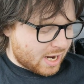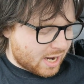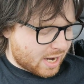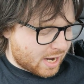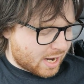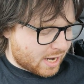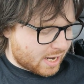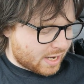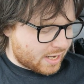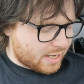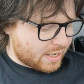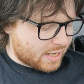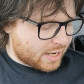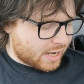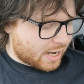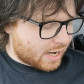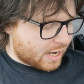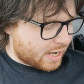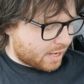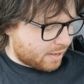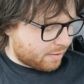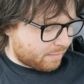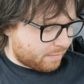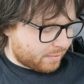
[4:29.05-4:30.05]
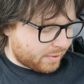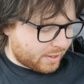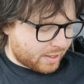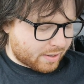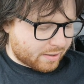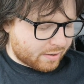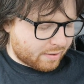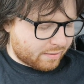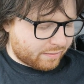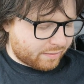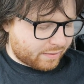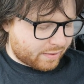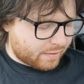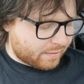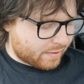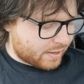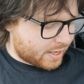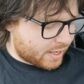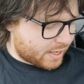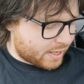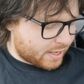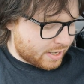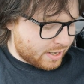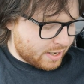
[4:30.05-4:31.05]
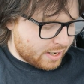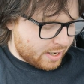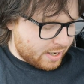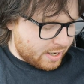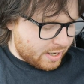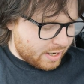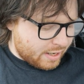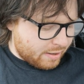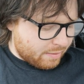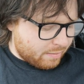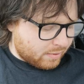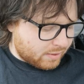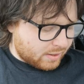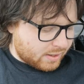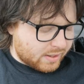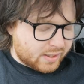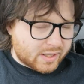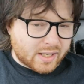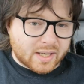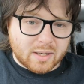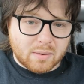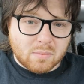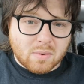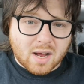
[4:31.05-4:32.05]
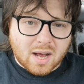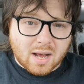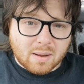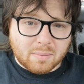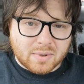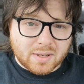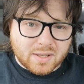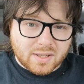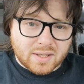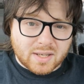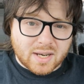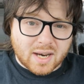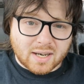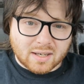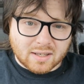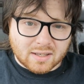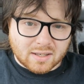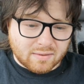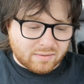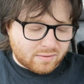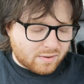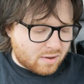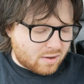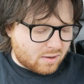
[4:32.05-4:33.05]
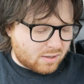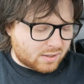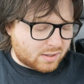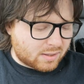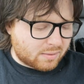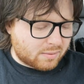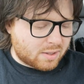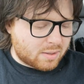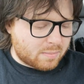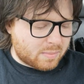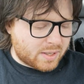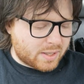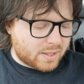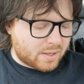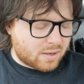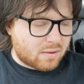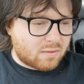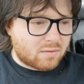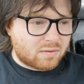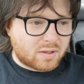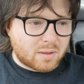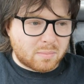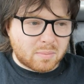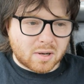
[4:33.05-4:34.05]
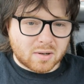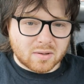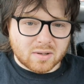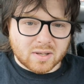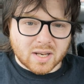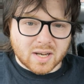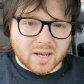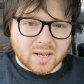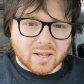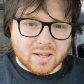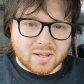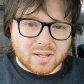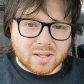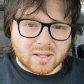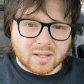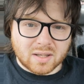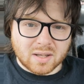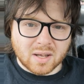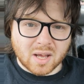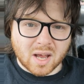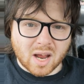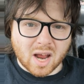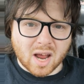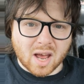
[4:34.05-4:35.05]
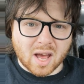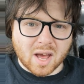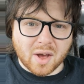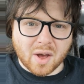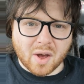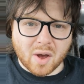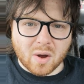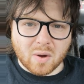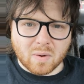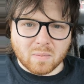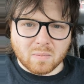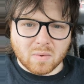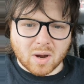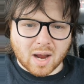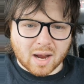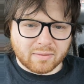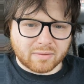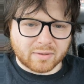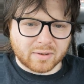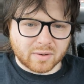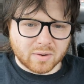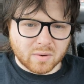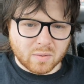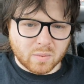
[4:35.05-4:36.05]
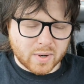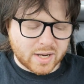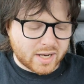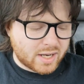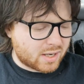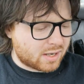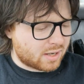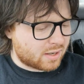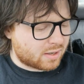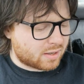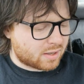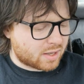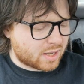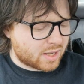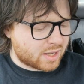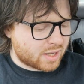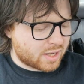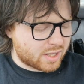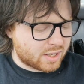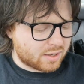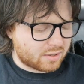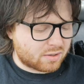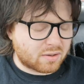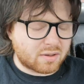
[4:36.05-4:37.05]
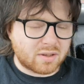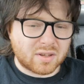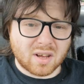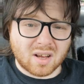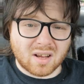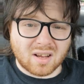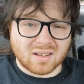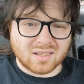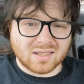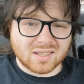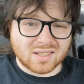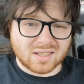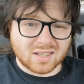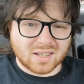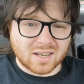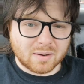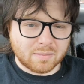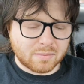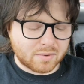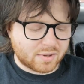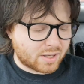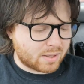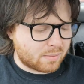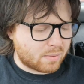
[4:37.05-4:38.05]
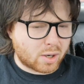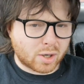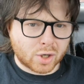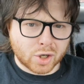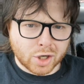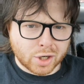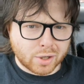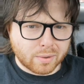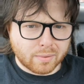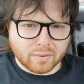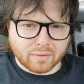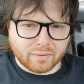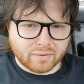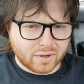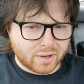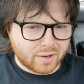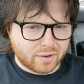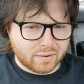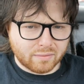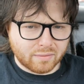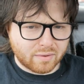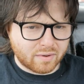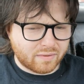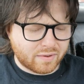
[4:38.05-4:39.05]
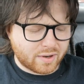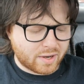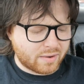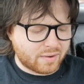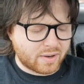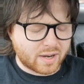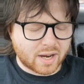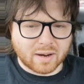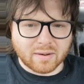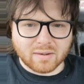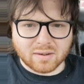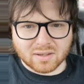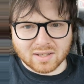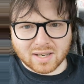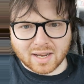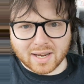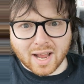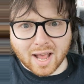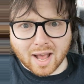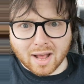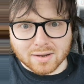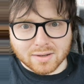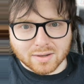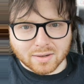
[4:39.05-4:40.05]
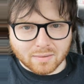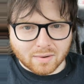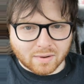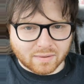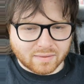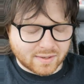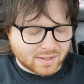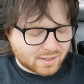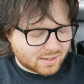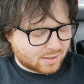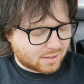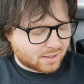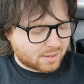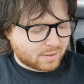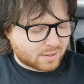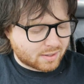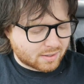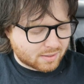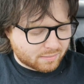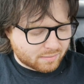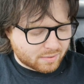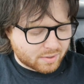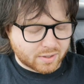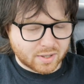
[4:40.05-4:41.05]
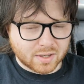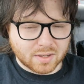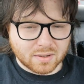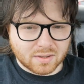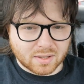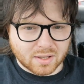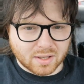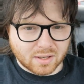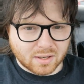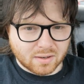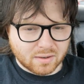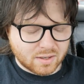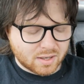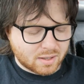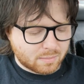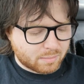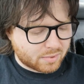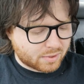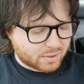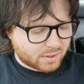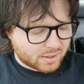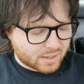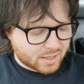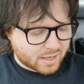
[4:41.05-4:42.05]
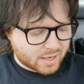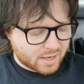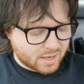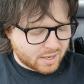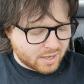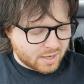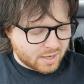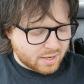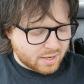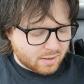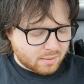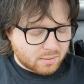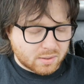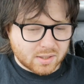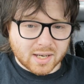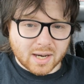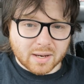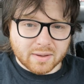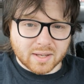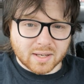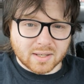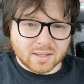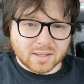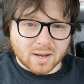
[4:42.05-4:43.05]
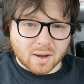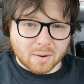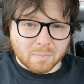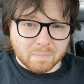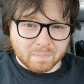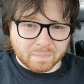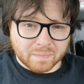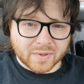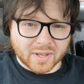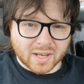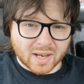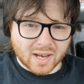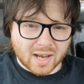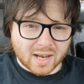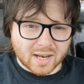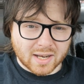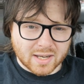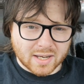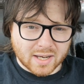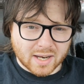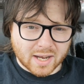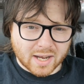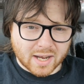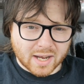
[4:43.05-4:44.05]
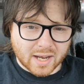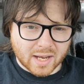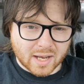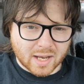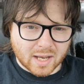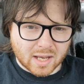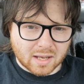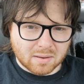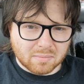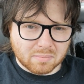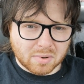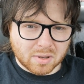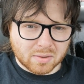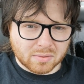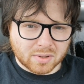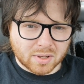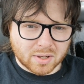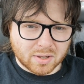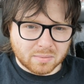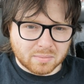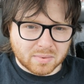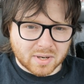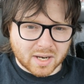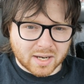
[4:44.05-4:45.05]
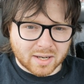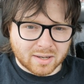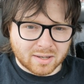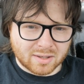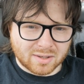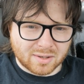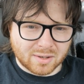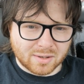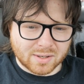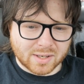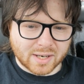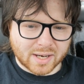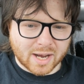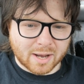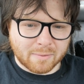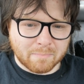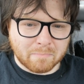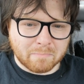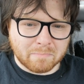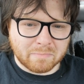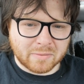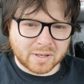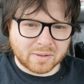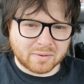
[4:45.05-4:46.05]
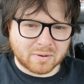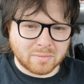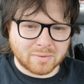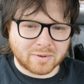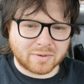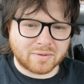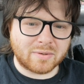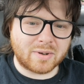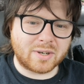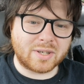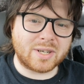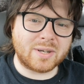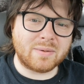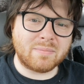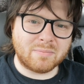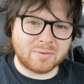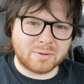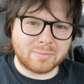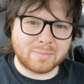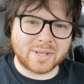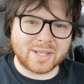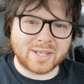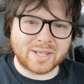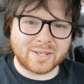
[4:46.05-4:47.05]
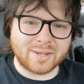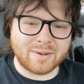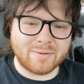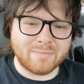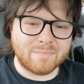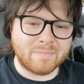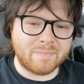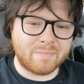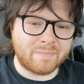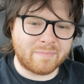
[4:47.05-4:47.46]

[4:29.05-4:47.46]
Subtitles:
and you know, if you want to see what happens next, of course, I'm going to be hopefully posting a little up after a week initial thoughts and everything. I'm not going to do a review now because I can't do, obviously, because I've not used the unit, but we'll see how things go, and I'll post an update as soon as I can. Thanks very much for watching. Speak to you soon.